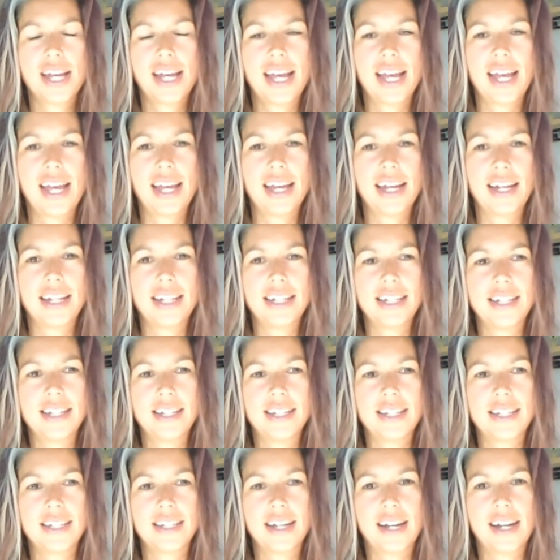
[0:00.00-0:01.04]
And
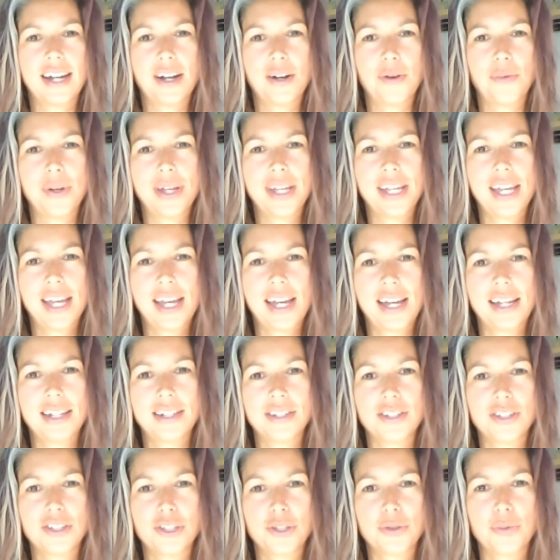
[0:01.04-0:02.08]
we can't
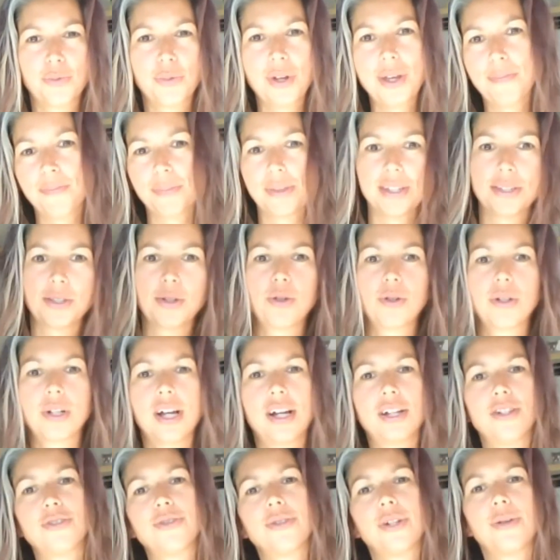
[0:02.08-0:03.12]
sweep this whole
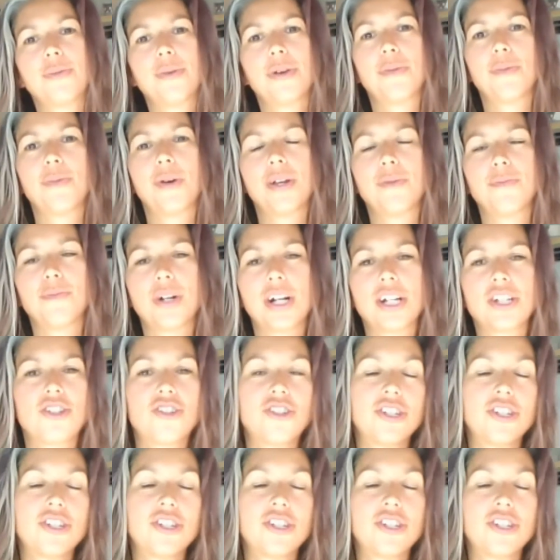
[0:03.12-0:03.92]
country with one brush,